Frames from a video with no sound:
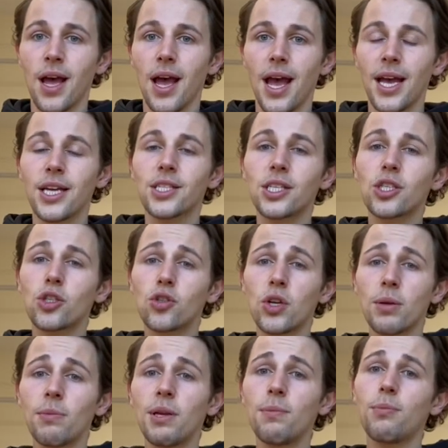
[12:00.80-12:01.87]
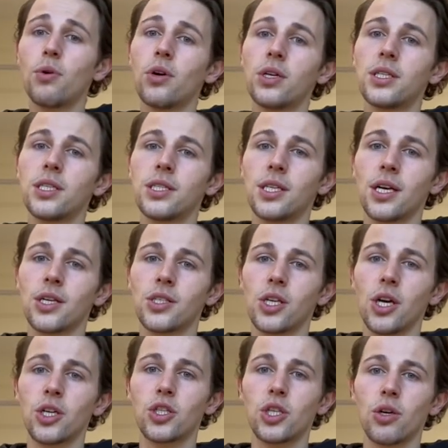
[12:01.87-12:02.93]
It is extremely important to us that
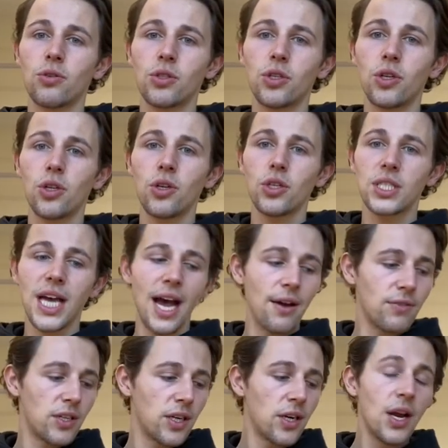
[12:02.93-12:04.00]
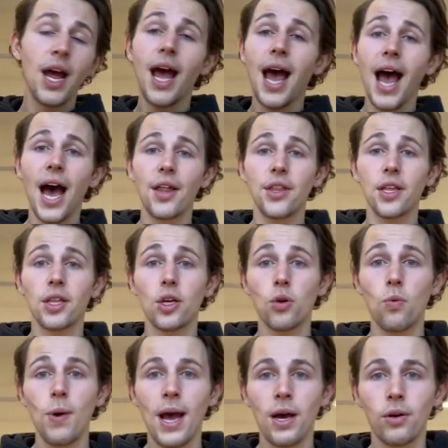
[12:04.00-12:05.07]
our children are looked after and that they're
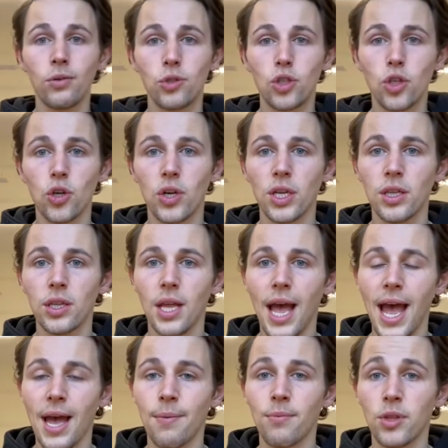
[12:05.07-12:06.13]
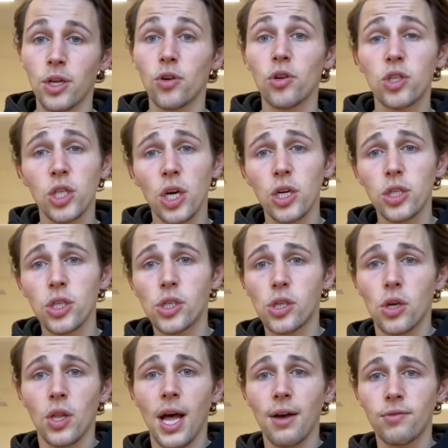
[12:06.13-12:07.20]
well during their return to
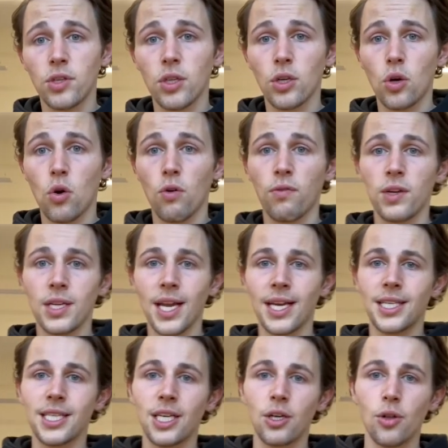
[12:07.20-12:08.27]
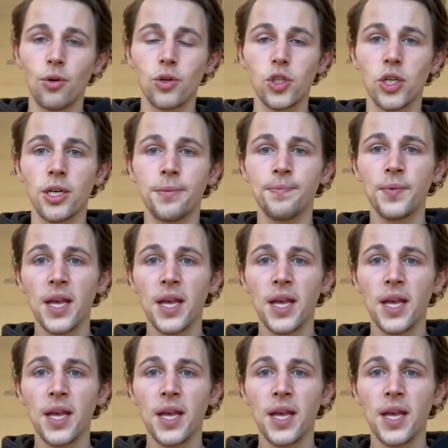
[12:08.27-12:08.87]
school after the COVID-19 closure.